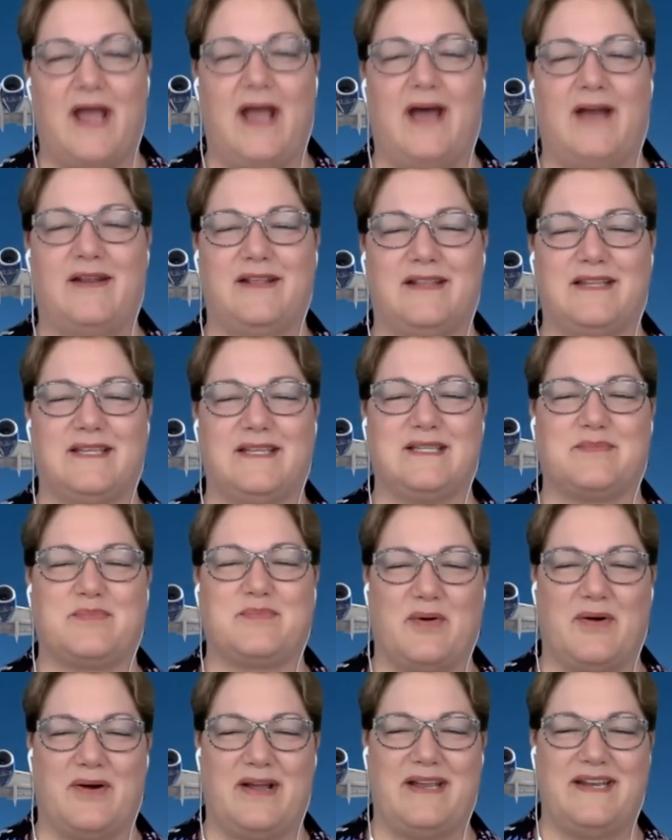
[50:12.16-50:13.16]
out at this
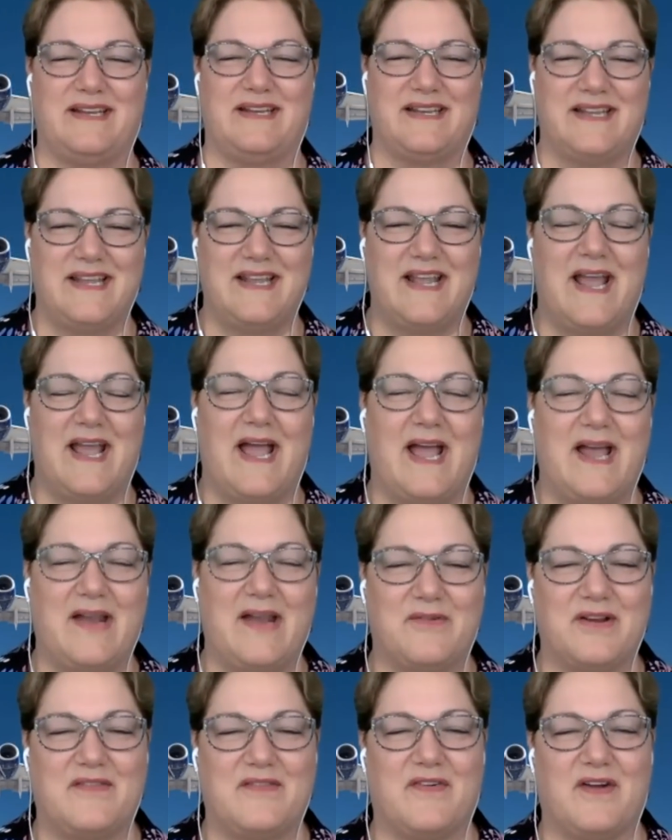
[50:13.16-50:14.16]
point and
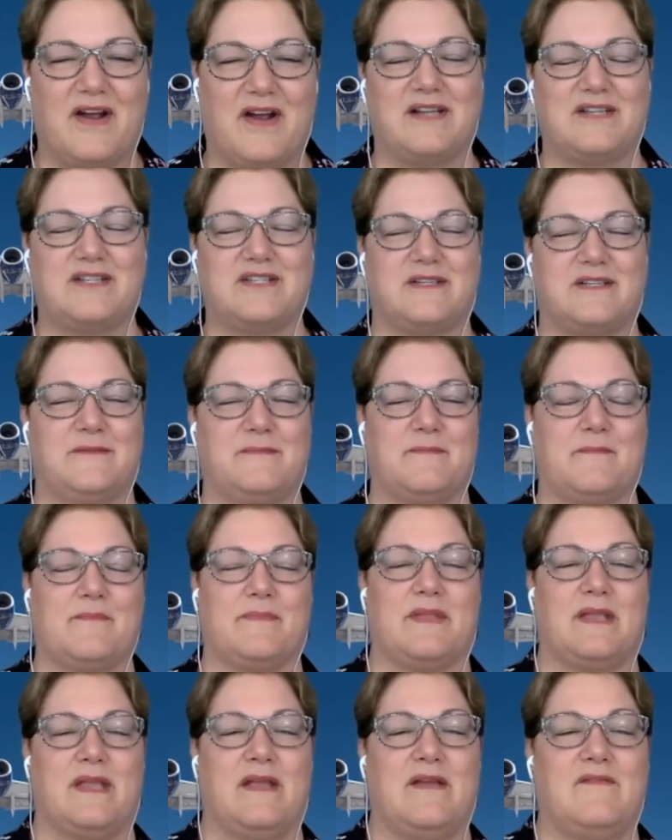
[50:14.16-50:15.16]
refresh,
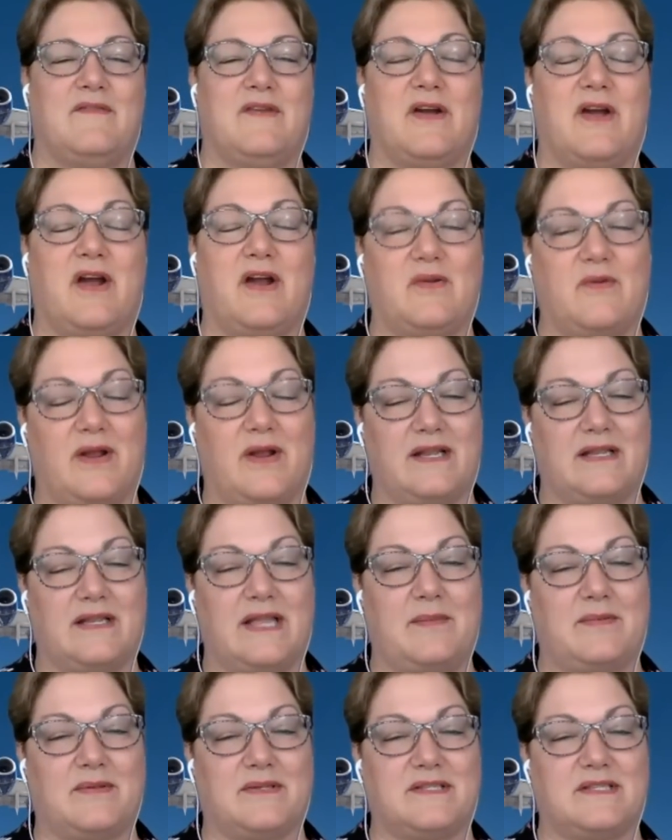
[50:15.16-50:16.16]
figure out a way to
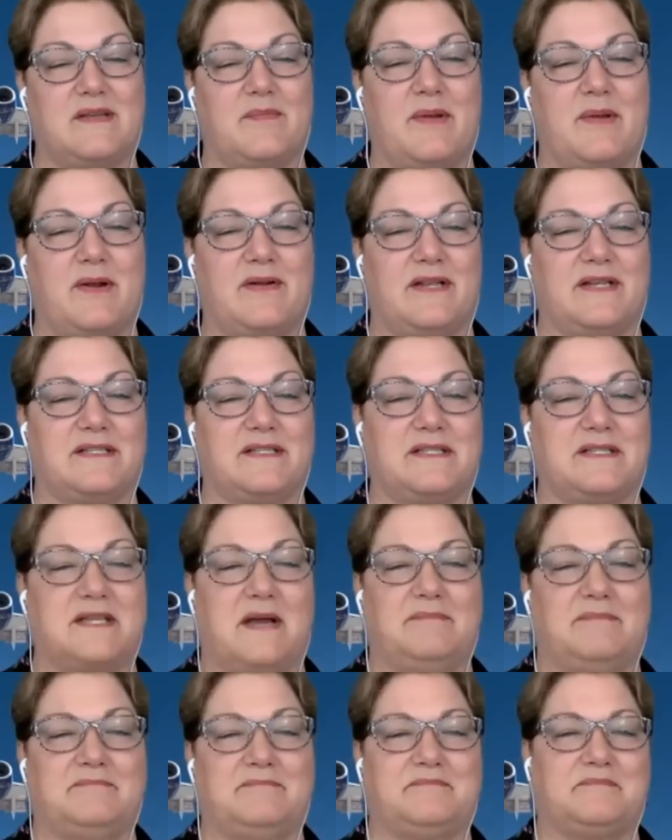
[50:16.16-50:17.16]
label this stuff better next
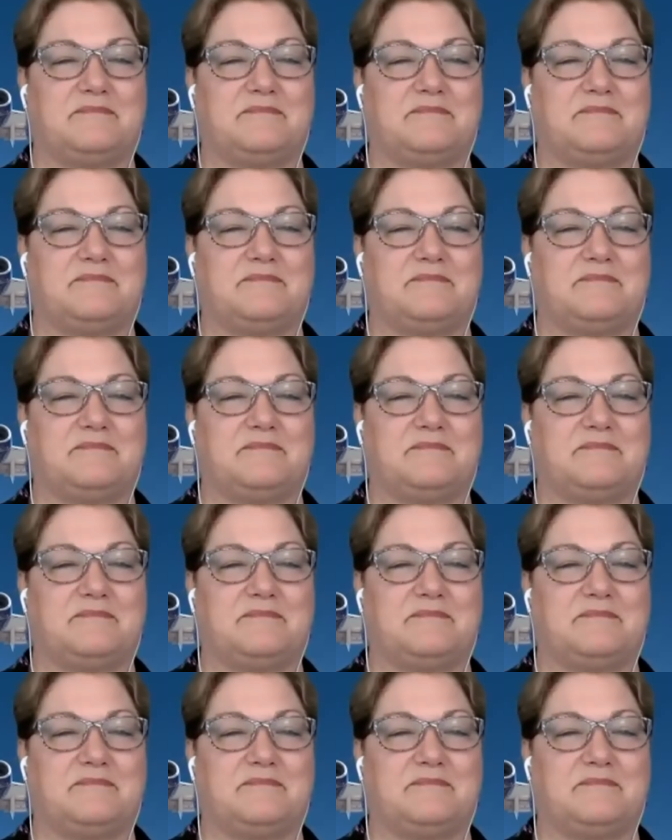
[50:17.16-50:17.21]
time.